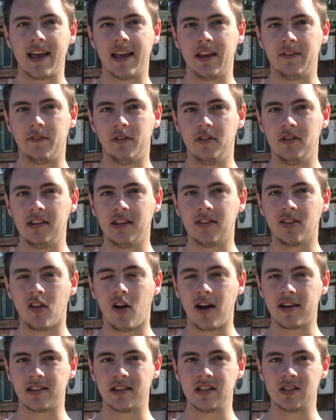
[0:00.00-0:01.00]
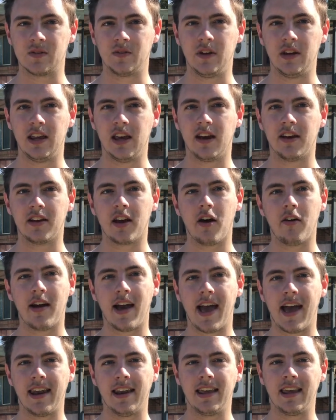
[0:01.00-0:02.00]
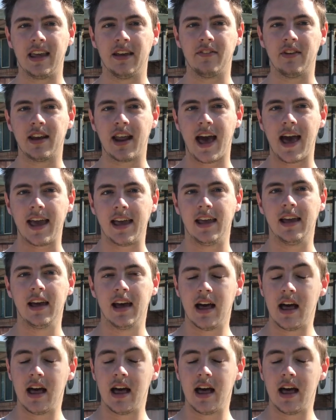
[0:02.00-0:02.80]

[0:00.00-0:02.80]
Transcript: If you did like this video, go ahead and give it a